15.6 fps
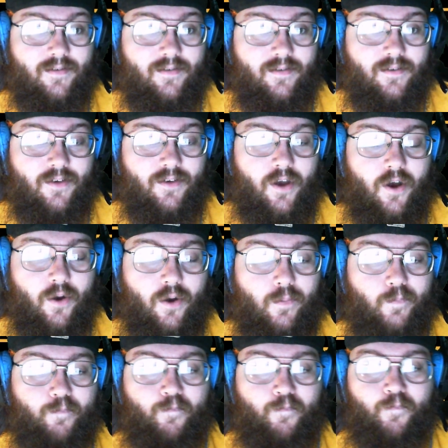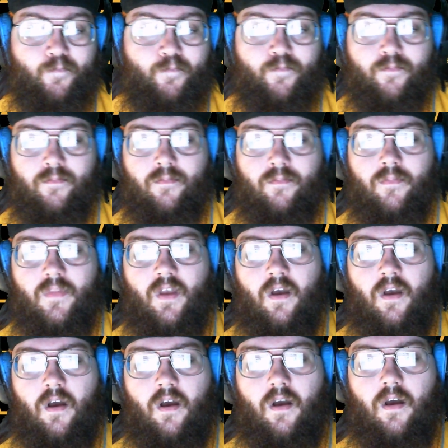So,
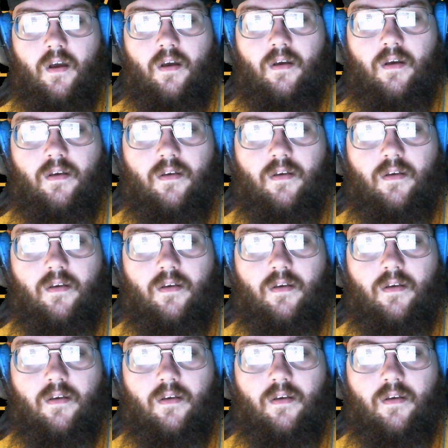yeah,